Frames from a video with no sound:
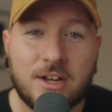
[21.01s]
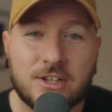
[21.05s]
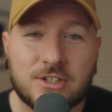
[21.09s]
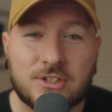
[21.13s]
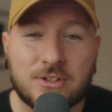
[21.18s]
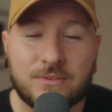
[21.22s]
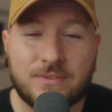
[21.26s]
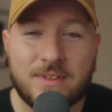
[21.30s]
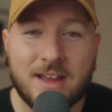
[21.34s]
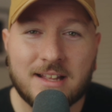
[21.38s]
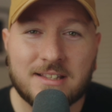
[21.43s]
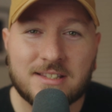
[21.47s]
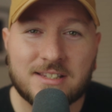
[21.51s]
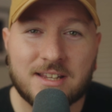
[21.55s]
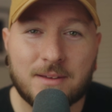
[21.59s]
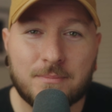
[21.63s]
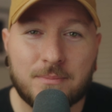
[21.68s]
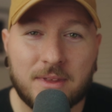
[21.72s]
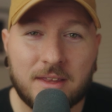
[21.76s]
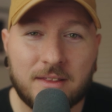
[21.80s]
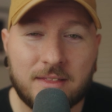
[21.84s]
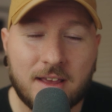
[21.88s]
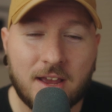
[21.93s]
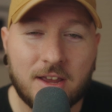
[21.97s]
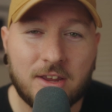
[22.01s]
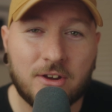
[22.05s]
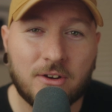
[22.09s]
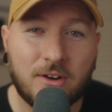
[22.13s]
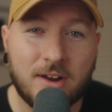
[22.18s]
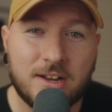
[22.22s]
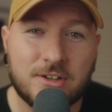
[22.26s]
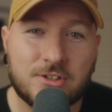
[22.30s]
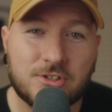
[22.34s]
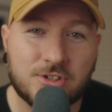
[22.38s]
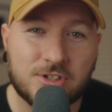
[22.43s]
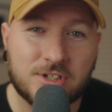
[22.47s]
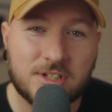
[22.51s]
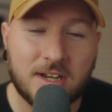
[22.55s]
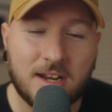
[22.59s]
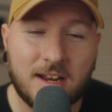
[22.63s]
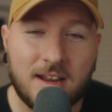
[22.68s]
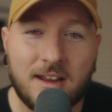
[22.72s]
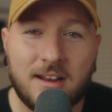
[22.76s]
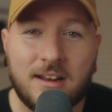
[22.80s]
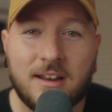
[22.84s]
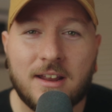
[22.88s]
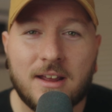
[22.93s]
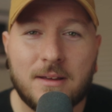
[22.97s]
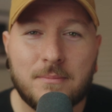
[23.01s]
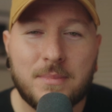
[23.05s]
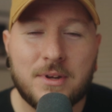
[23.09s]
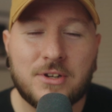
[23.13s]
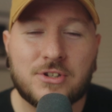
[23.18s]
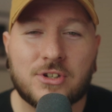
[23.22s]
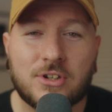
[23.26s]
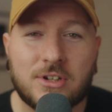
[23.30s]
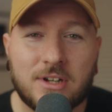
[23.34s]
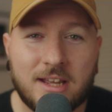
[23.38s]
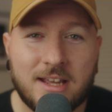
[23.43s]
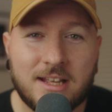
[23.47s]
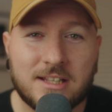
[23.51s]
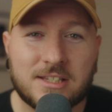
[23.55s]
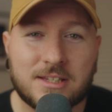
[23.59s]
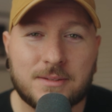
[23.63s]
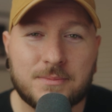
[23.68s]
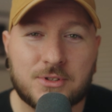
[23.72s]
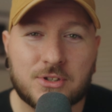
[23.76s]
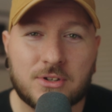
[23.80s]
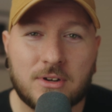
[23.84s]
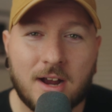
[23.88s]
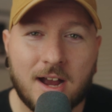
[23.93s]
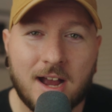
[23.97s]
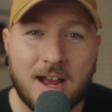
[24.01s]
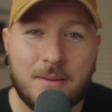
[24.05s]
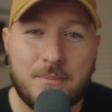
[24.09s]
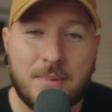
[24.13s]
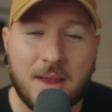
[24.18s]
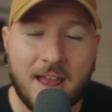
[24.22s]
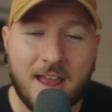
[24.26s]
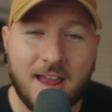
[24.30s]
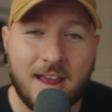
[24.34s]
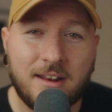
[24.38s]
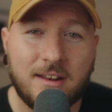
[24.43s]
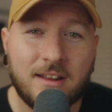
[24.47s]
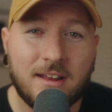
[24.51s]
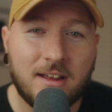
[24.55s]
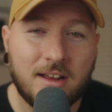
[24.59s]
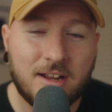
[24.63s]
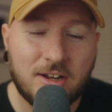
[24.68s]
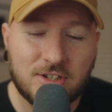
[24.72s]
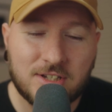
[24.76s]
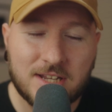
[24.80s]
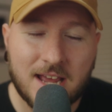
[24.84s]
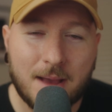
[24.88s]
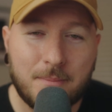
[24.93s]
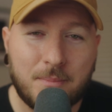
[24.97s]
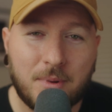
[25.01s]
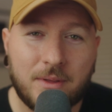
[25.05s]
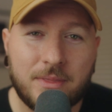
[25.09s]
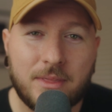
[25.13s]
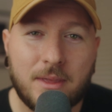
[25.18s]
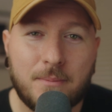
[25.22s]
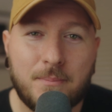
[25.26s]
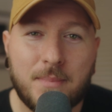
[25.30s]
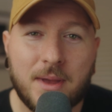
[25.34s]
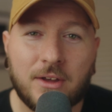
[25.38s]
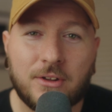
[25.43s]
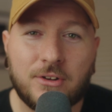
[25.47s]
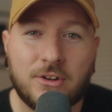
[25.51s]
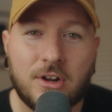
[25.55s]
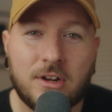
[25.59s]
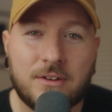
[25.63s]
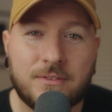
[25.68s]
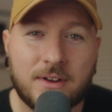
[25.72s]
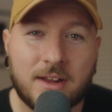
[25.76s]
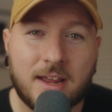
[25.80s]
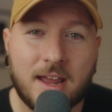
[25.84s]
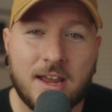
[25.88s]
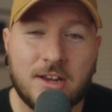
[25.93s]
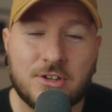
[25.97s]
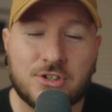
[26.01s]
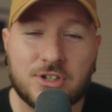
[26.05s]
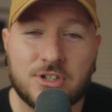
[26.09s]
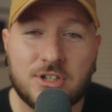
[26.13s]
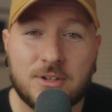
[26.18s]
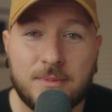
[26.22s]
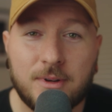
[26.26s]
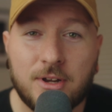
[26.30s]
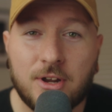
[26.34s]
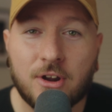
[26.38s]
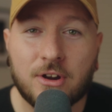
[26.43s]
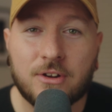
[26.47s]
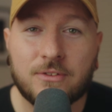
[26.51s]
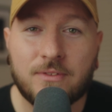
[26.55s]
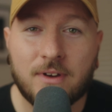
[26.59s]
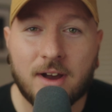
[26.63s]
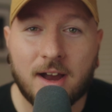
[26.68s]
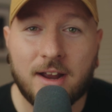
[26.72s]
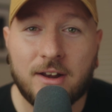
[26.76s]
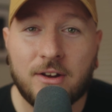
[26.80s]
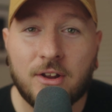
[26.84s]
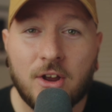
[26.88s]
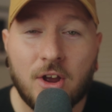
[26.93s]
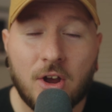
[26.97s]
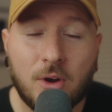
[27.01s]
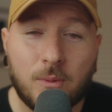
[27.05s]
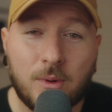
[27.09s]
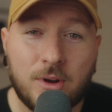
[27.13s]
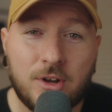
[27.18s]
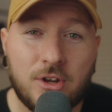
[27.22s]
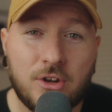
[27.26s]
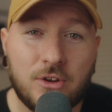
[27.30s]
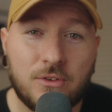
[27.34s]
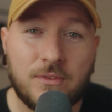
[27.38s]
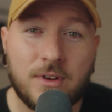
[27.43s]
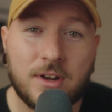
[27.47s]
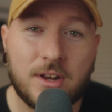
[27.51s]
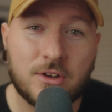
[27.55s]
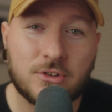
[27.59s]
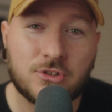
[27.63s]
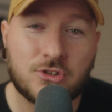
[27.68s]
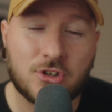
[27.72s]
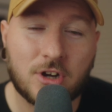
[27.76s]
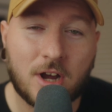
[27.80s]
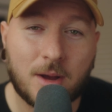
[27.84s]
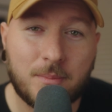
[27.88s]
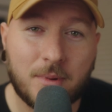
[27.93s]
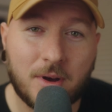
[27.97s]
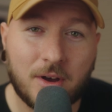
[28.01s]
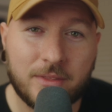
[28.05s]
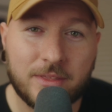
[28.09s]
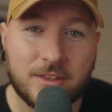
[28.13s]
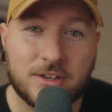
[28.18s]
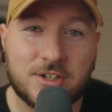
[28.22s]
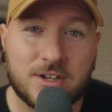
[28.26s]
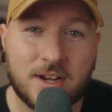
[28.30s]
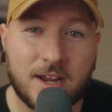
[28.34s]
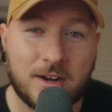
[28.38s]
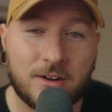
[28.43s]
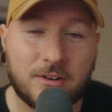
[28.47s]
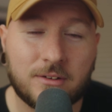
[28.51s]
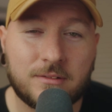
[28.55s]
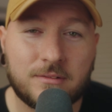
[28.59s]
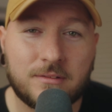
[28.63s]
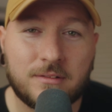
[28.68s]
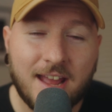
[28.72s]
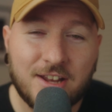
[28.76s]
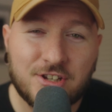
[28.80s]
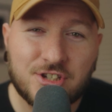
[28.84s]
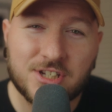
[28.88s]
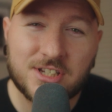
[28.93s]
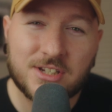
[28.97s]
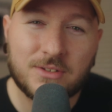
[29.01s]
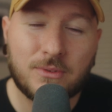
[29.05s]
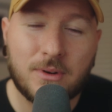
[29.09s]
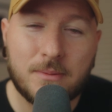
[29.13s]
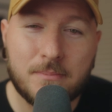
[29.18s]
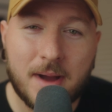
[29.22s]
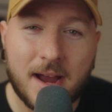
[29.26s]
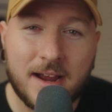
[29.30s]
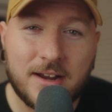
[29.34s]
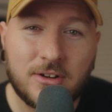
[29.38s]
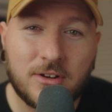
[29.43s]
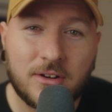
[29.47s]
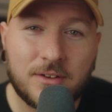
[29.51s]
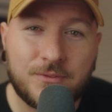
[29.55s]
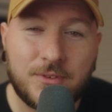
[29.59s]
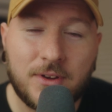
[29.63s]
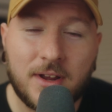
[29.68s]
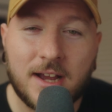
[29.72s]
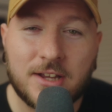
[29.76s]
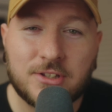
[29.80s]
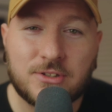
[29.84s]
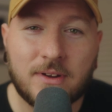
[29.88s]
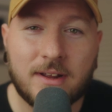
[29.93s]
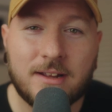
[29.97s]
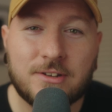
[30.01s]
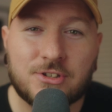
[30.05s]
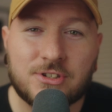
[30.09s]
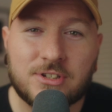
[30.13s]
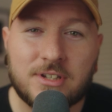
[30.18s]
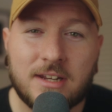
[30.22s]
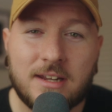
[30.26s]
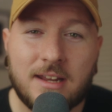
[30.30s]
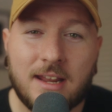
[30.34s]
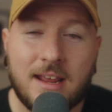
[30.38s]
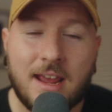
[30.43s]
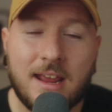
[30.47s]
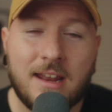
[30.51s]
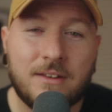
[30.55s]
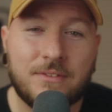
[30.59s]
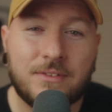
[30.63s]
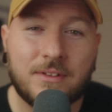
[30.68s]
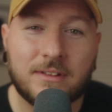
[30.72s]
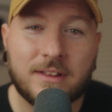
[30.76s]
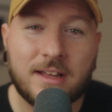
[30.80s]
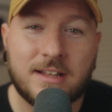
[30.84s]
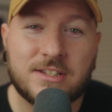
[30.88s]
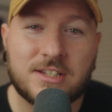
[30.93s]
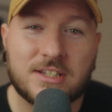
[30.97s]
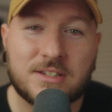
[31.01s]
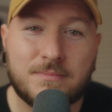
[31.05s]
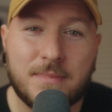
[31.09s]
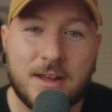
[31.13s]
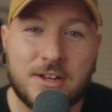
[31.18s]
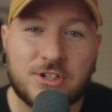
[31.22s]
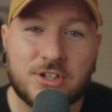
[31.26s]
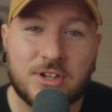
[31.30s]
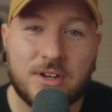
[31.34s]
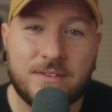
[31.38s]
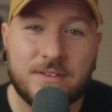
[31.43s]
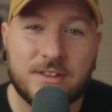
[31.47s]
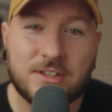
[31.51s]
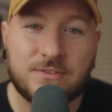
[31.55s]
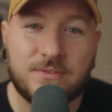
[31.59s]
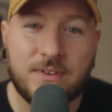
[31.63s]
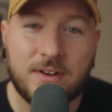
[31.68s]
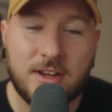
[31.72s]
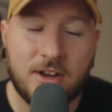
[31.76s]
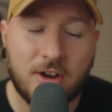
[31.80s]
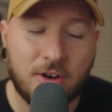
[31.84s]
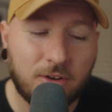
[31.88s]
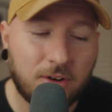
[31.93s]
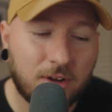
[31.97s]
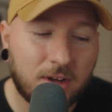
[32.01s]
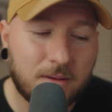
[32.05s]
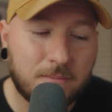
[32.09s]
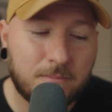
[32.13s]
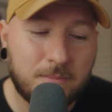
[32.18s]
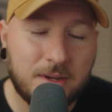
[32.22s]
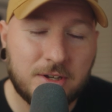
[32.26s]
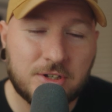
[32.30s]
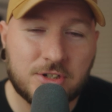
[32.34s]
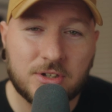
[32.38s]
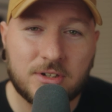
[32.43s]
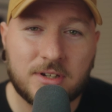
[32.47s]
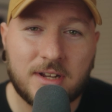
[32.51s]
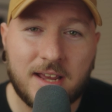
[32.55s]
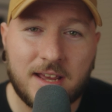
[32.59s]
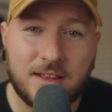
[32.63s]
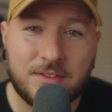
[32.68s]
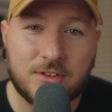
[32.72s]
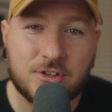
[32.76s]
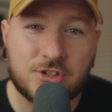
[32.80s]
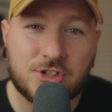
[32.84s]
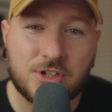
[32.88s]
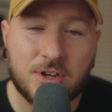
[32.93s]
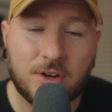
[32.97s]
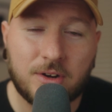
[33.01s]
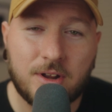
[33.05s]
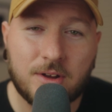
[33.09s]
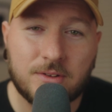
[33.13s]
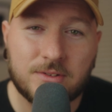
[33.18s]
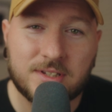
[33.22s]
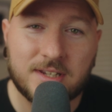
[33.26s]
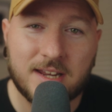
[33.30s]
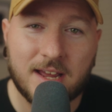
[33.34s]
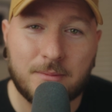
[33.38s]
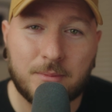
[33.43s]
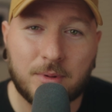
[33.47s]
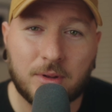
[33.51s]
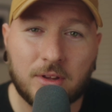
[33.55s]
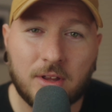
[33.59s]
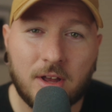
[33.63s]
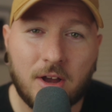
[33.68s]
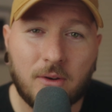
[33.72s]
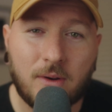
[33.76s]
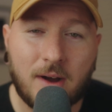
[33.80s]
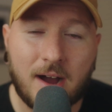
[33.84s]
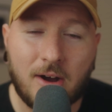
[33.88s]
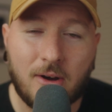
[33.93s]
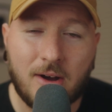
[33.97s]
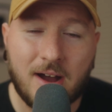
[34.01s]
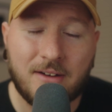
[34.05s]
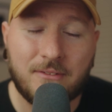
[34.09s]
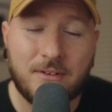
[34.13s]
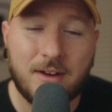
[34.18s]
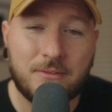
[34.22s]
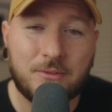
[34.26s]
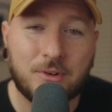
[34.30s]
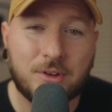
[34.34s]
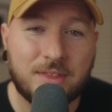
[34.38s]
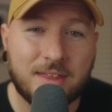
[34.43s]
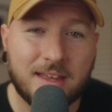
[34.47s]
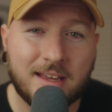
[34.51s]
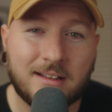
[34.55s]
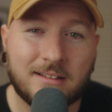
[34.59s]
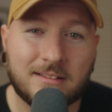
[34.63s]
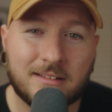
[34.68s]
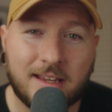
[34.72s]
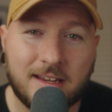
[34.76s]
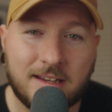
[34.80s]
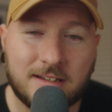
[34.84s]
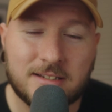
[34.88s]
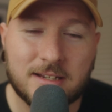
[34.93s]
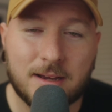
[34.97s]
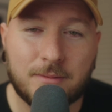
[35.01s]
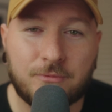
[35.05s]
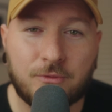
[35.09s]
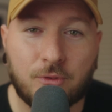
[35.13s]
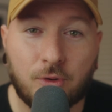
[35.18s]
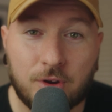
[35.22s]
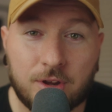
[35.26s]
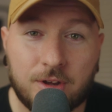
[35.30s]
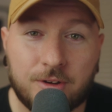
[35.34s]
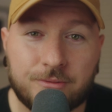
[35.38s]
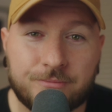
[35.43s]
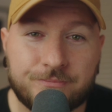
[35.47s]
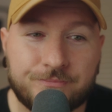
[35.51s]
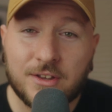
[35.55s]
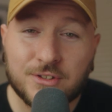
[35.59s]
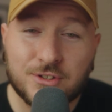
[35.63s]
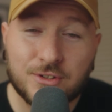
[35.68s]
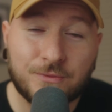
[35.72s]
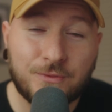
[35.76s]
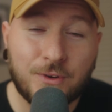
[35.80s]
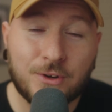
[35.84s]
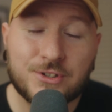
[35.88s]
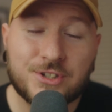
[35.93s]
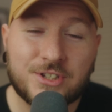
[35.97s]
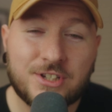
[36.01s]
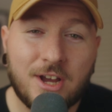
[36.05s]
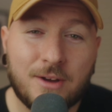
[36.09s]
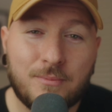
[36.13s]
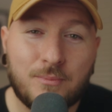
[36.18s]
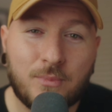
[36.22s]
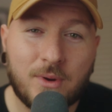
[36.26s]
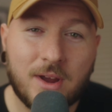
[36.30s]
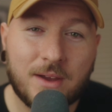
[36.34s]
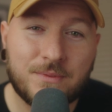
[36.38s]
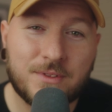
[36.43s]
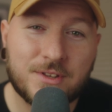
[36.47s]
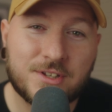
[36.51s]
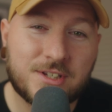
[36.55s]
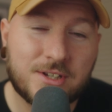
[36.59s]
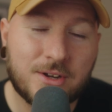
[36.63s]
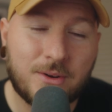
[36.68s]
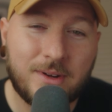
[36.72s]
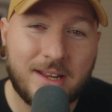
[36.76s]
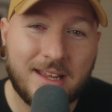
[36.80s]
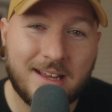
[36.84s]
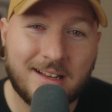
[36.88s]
So if that's something that you're interested in, be sure to hit subscribe and tap on the bell notification to be notified when new videos drop on the channel. And just a reminder, if you guys are interested in any of the lenses mentioned in this video, be sure to hit the show notes down below. I'll have everything linked up for you. So first up, we have the Sony